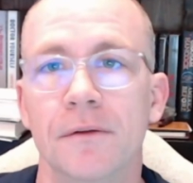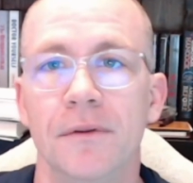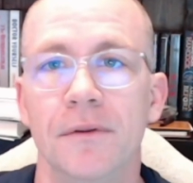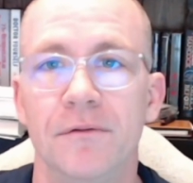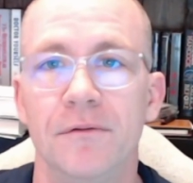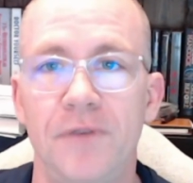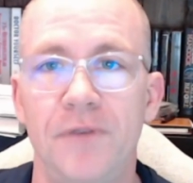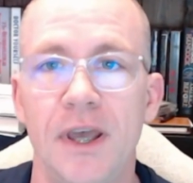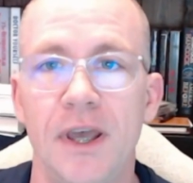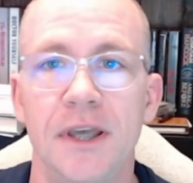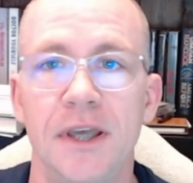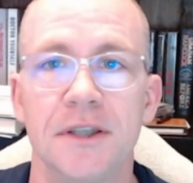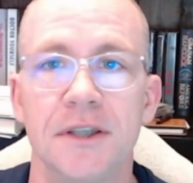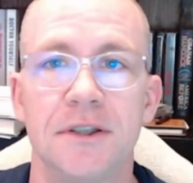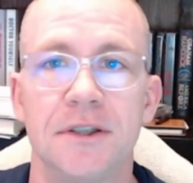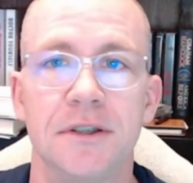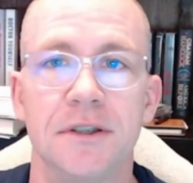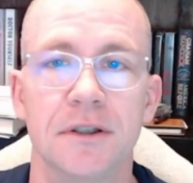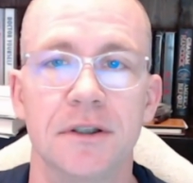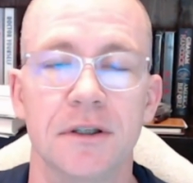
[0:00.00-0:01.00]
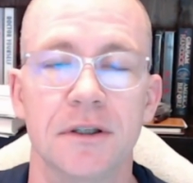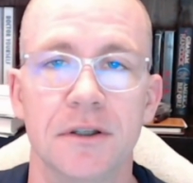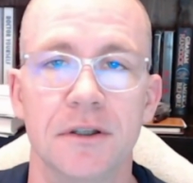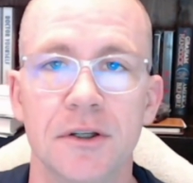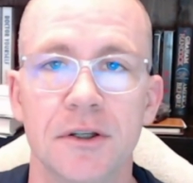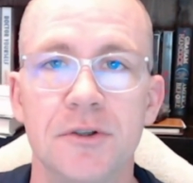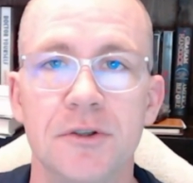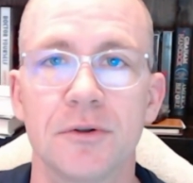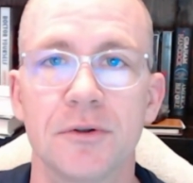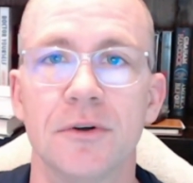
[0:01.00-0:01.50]
phase to
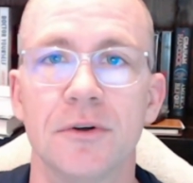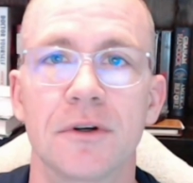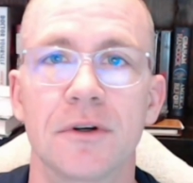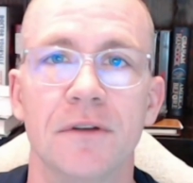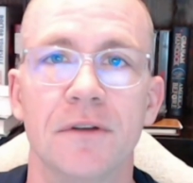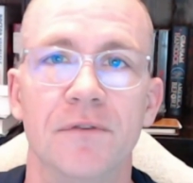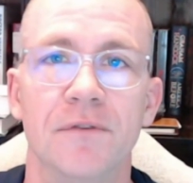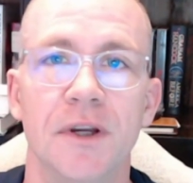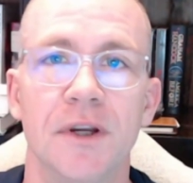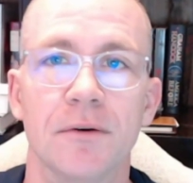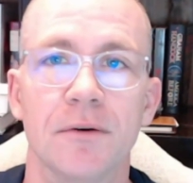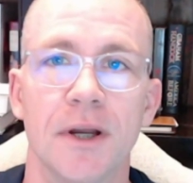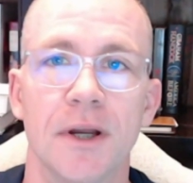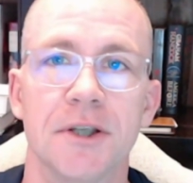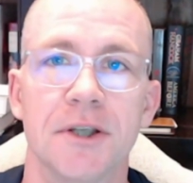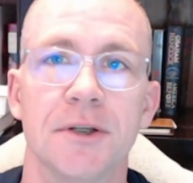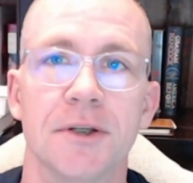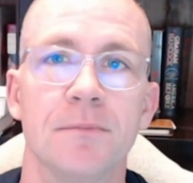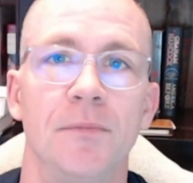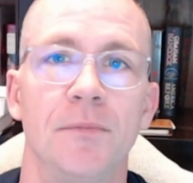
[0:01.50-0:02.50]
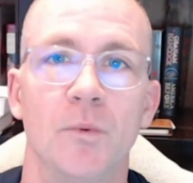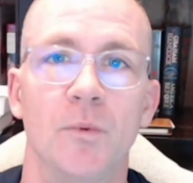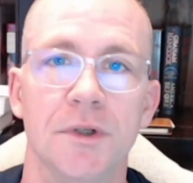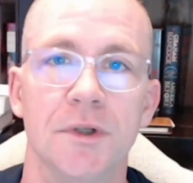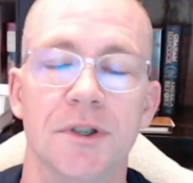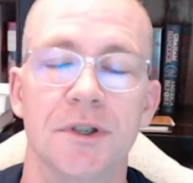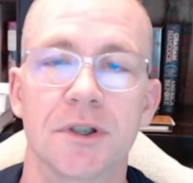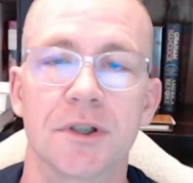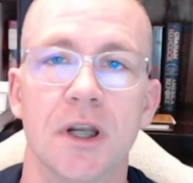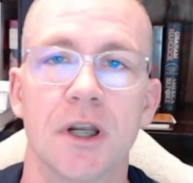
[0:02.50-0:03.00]
neutral configuration,
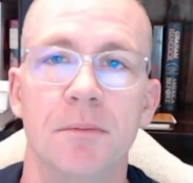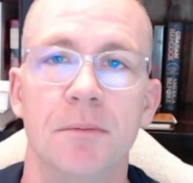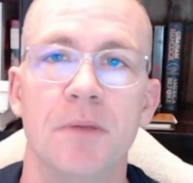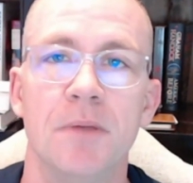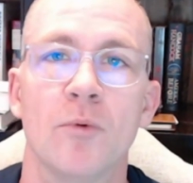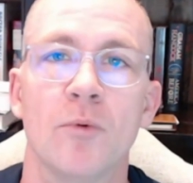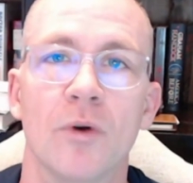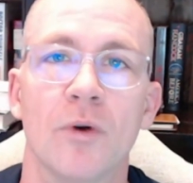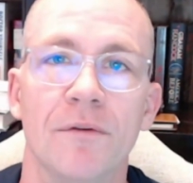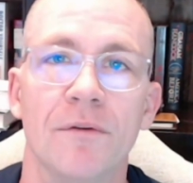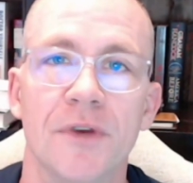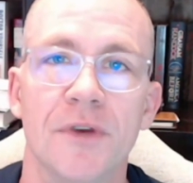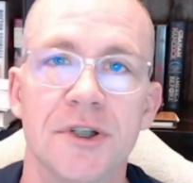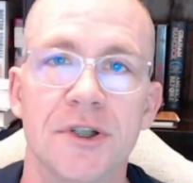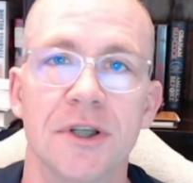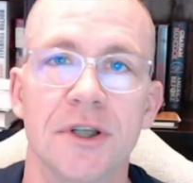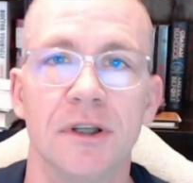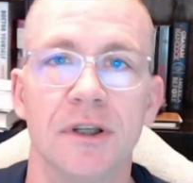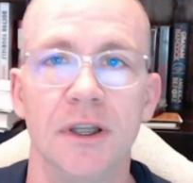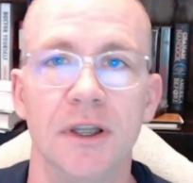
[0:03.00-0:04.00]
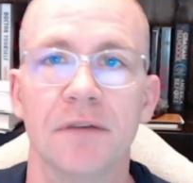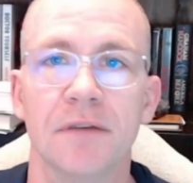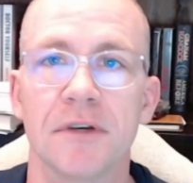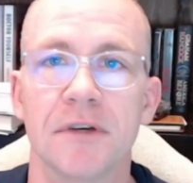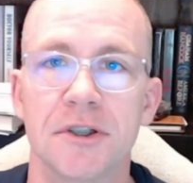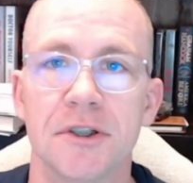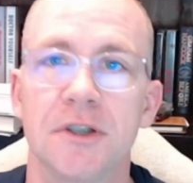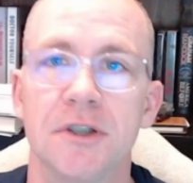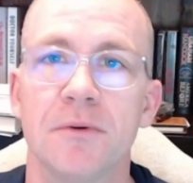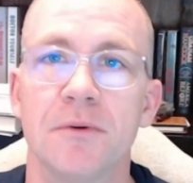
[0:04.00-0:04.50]
which is going to be more efficient and give
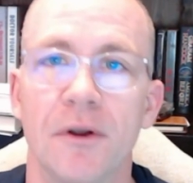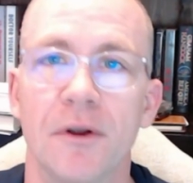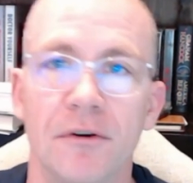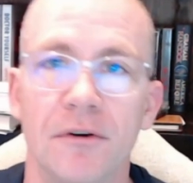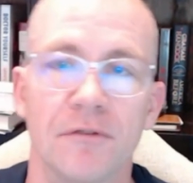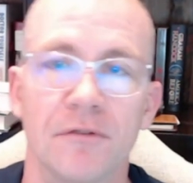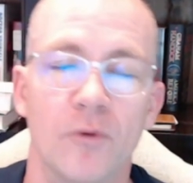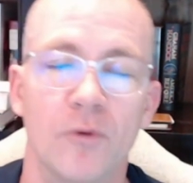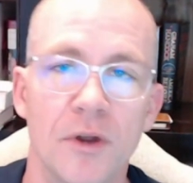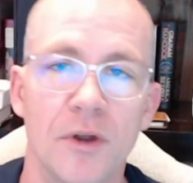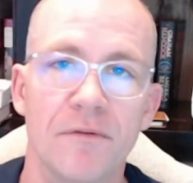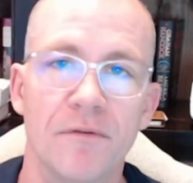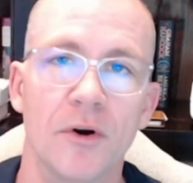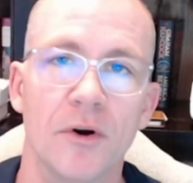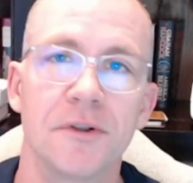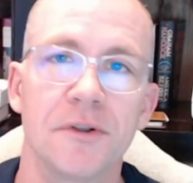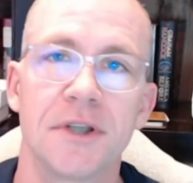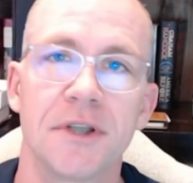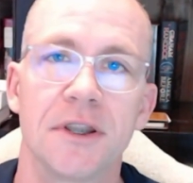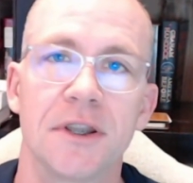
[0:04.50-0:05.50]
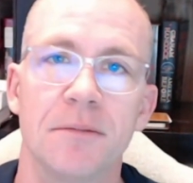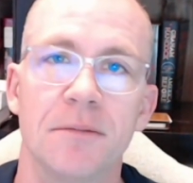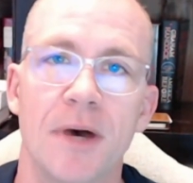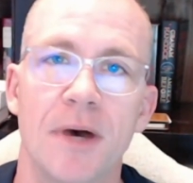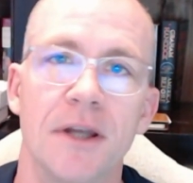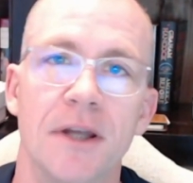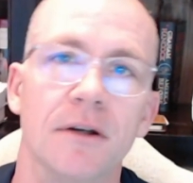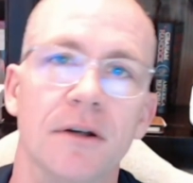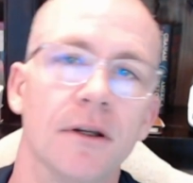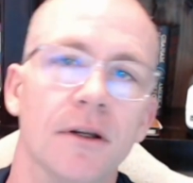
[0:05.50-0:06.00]
us 240 volts at the
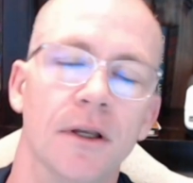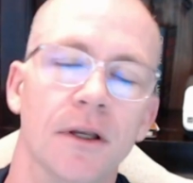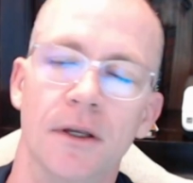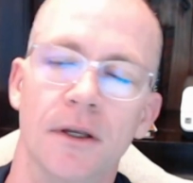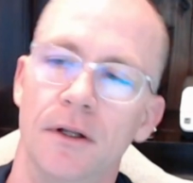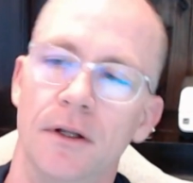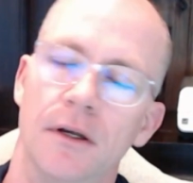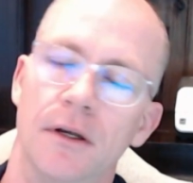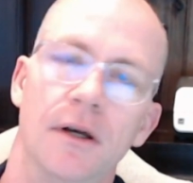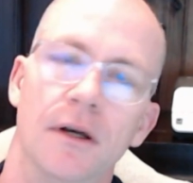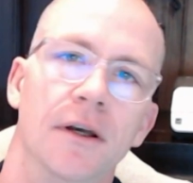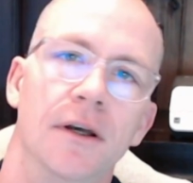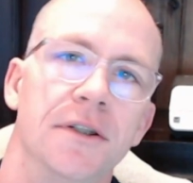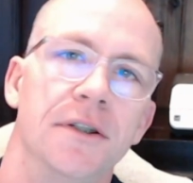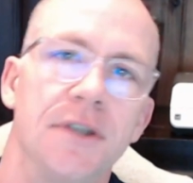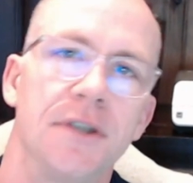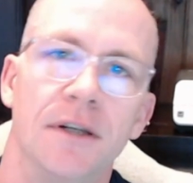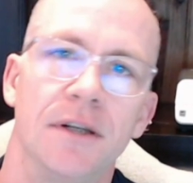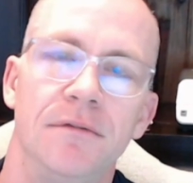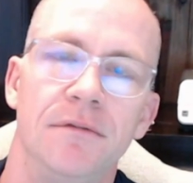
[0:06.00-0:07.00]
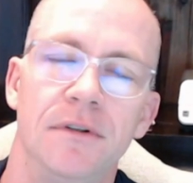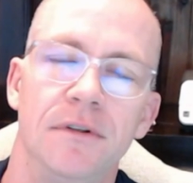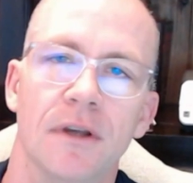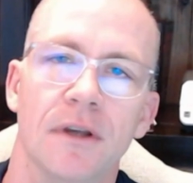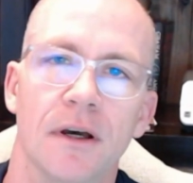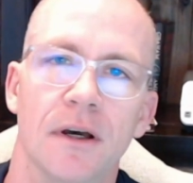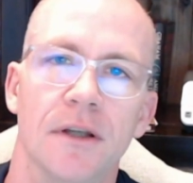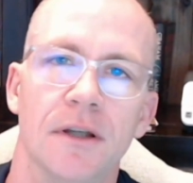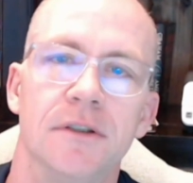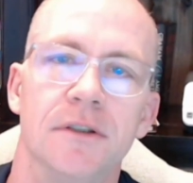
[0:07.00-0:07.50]
miner instead
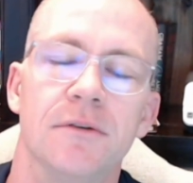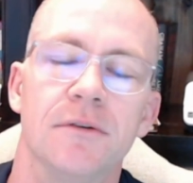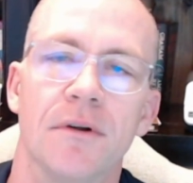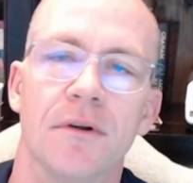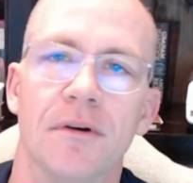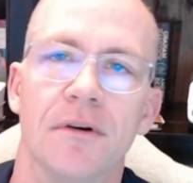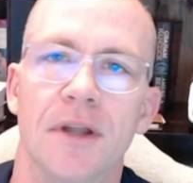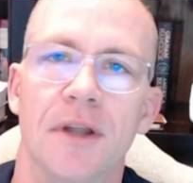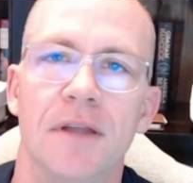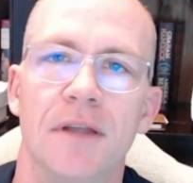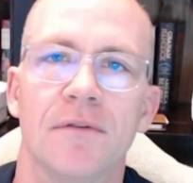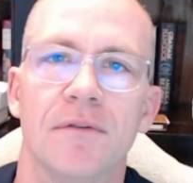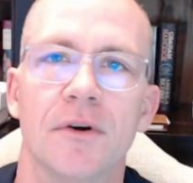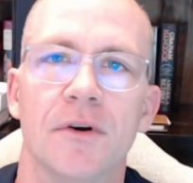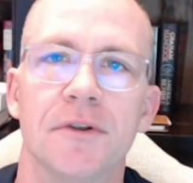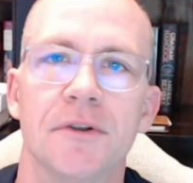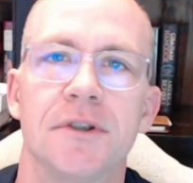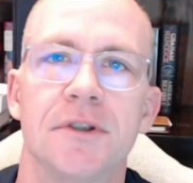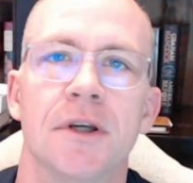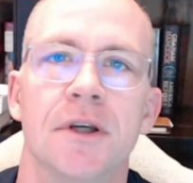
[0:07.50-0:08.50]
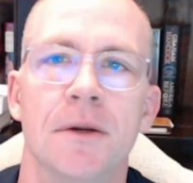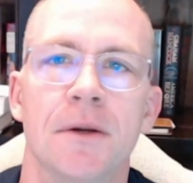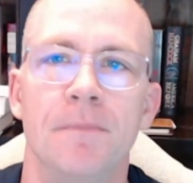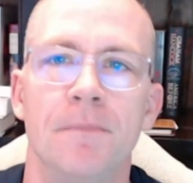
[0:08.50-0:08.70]
of 208 volts,